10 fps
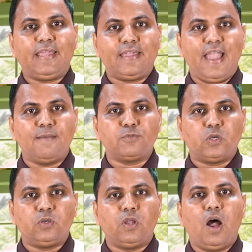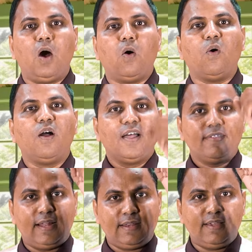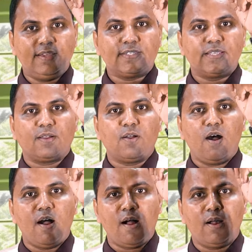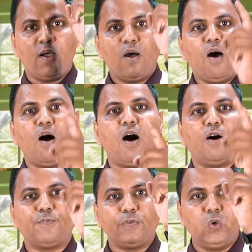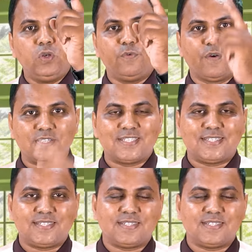He came to know that he is the God of universe.